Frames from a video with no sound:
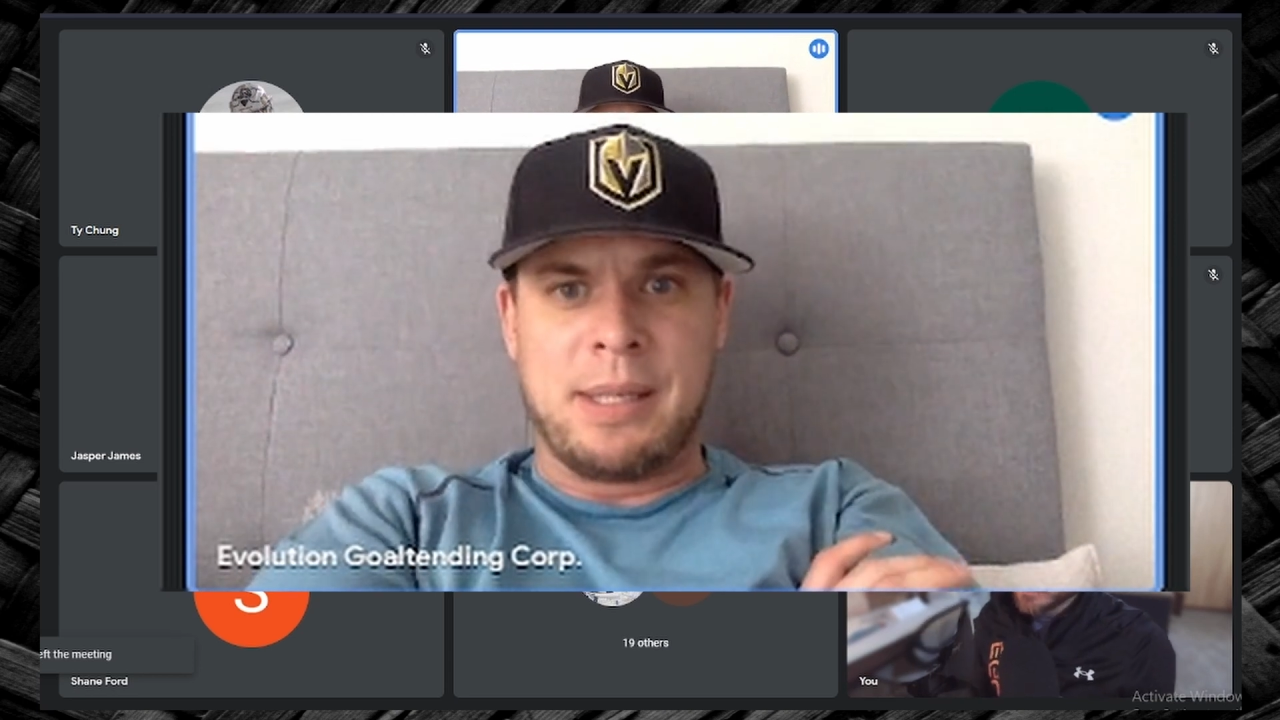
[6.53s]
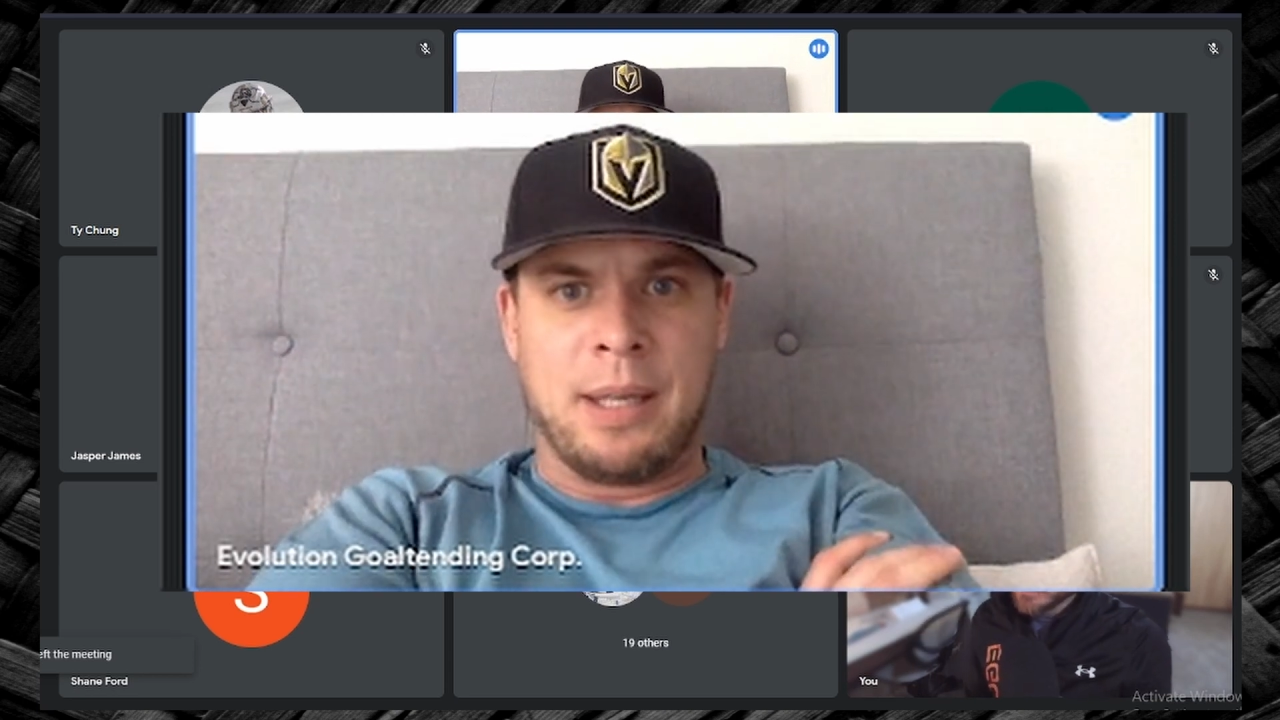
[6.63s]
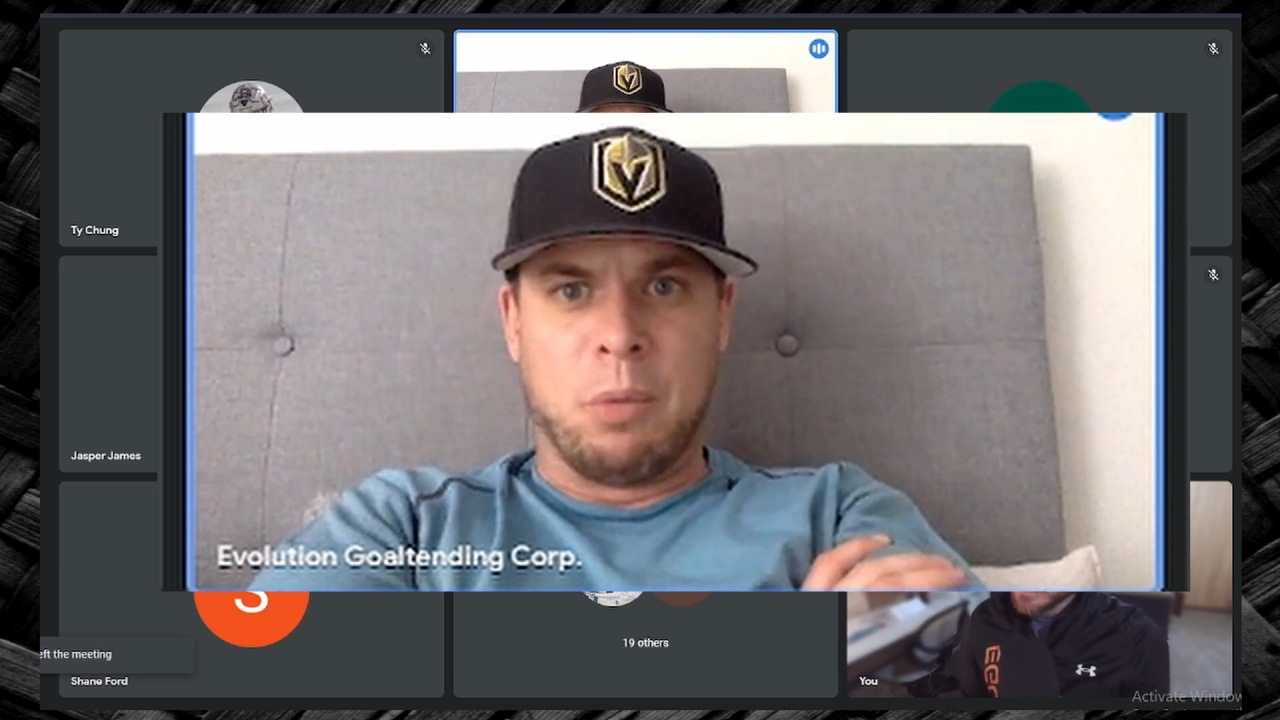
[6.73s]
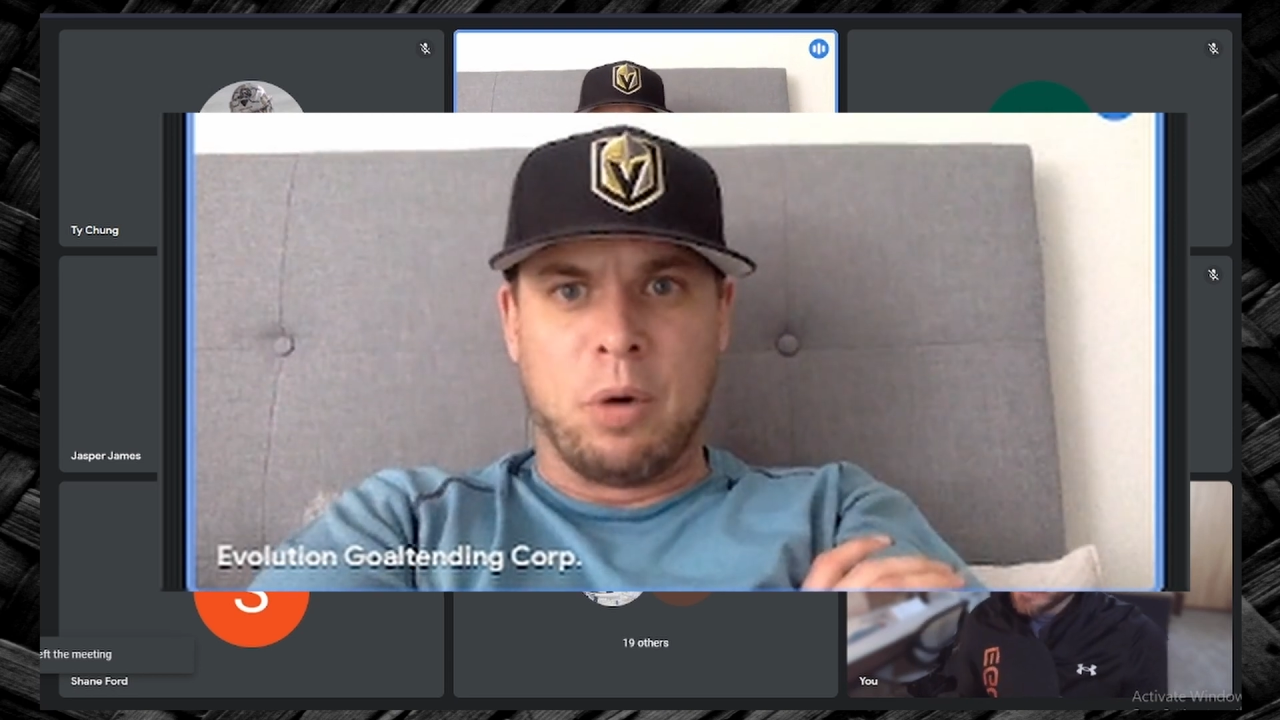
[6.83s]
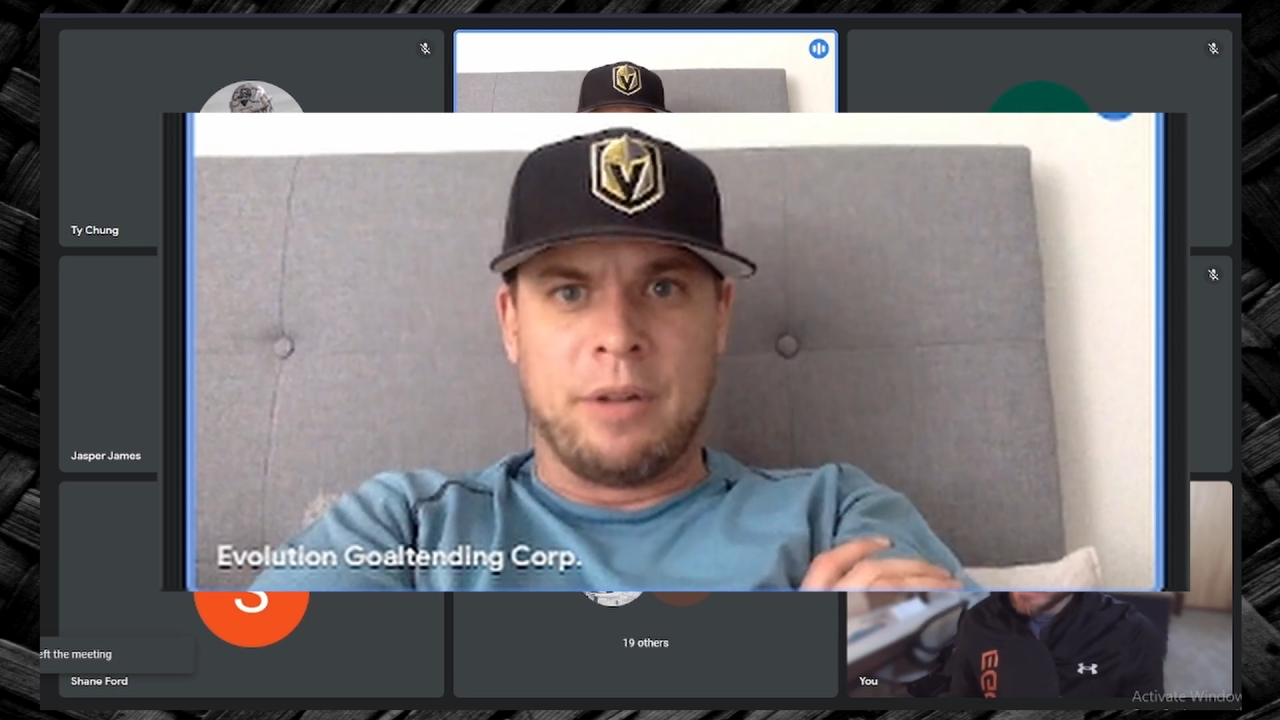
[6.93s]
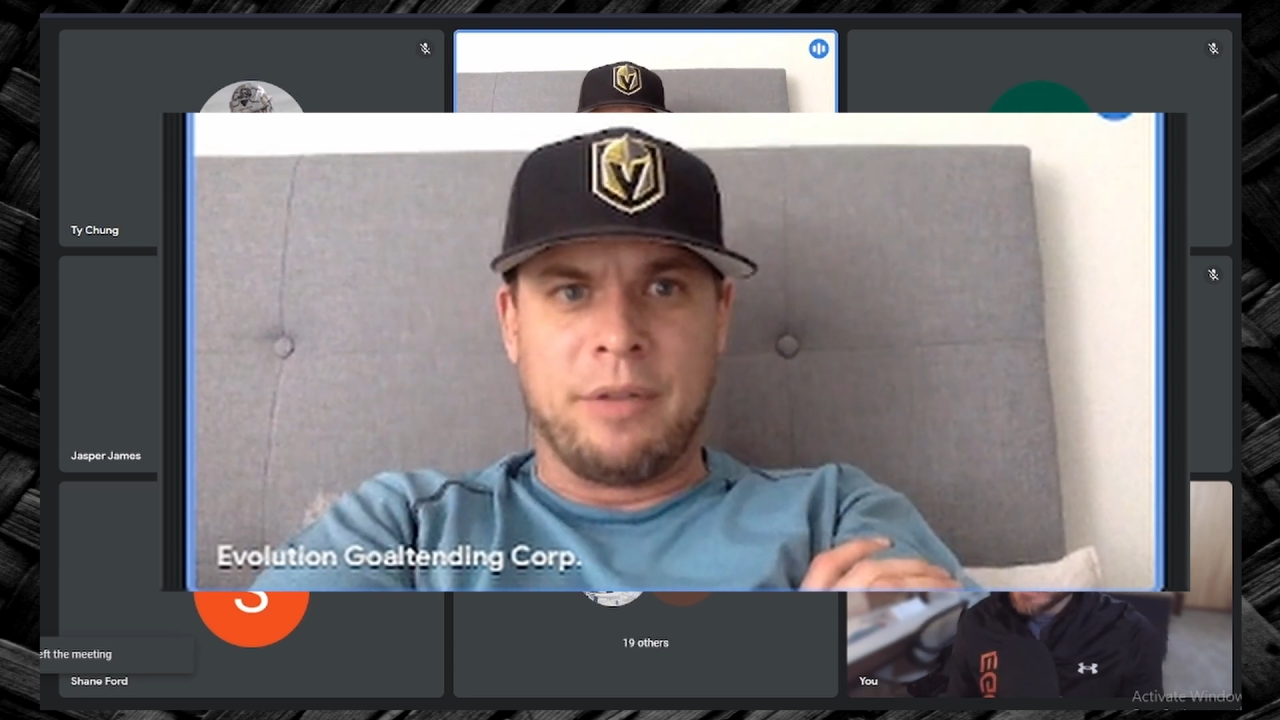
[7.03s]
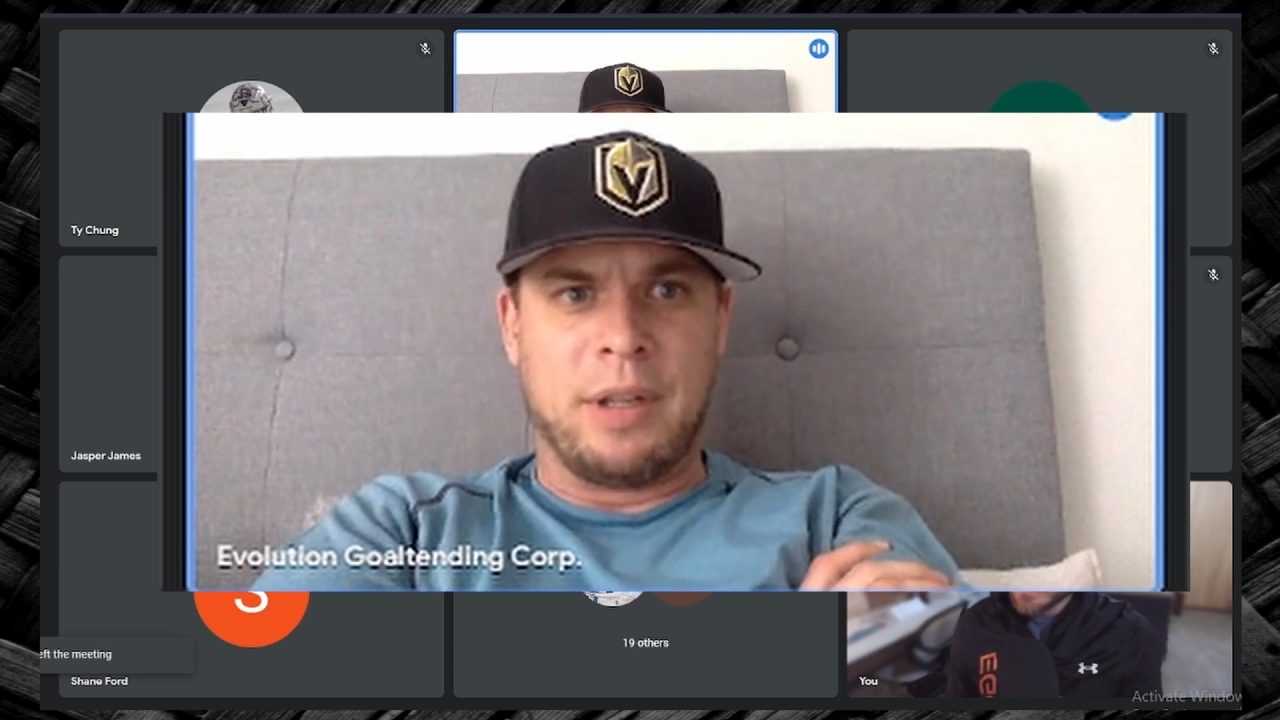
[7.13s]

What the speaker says: seeing more of